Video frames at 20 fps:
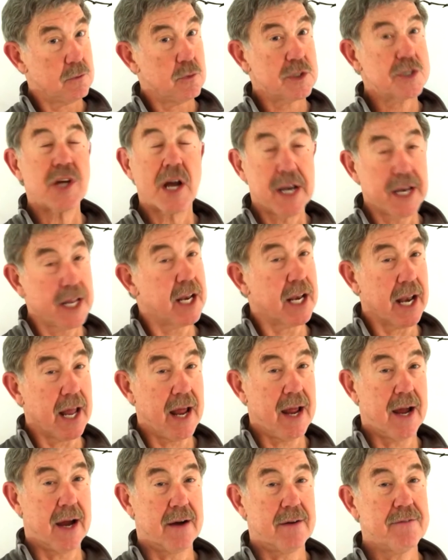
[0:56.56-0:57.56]
which I didn't
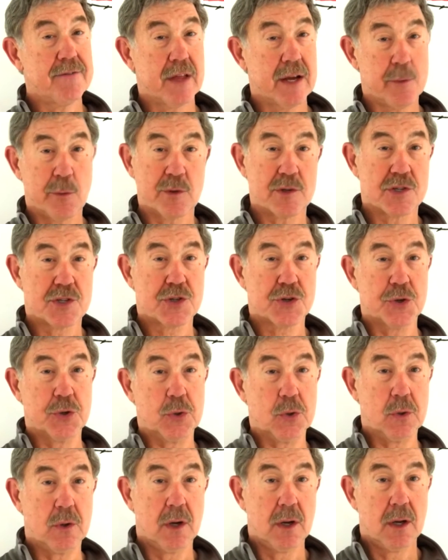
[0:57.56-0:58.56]
have. That was
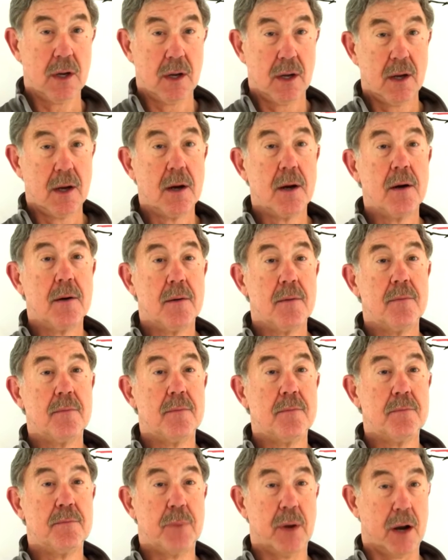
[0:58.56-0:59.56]
true,
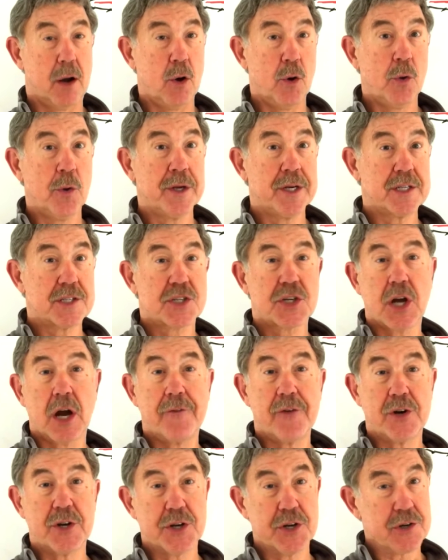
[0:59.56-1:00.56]
but I only
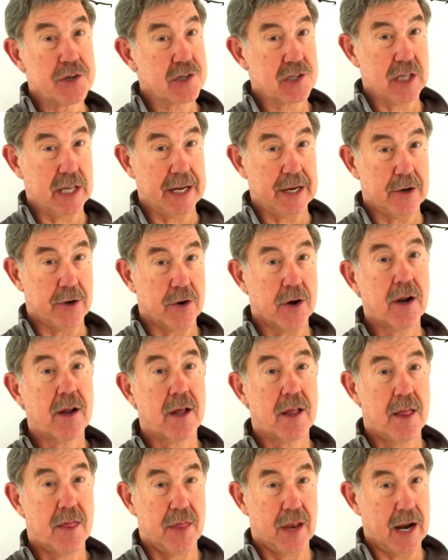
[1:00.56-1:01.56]
discovered years later
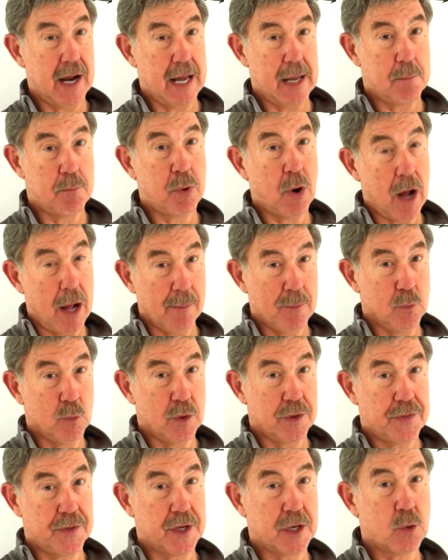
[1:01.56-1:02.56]
that I had a problem
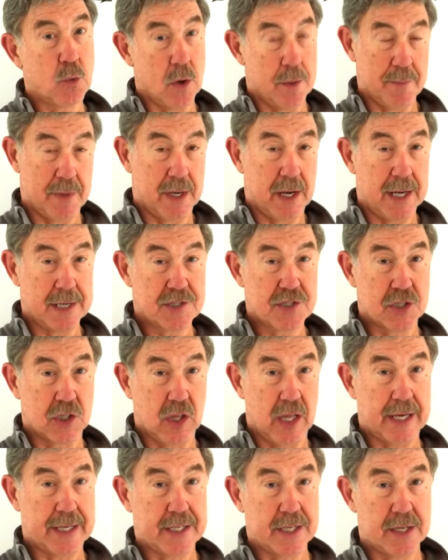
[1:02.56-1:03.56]
with the equipment I'd
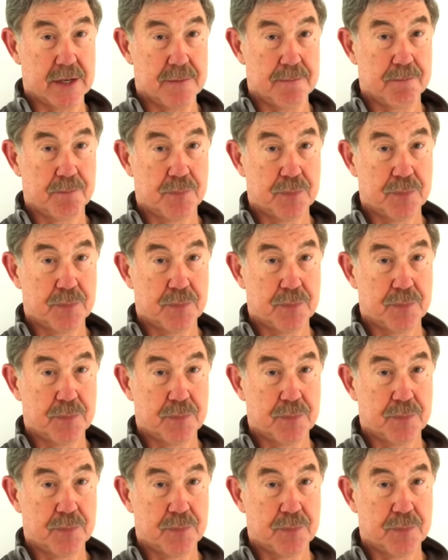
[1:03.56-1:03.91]
selected.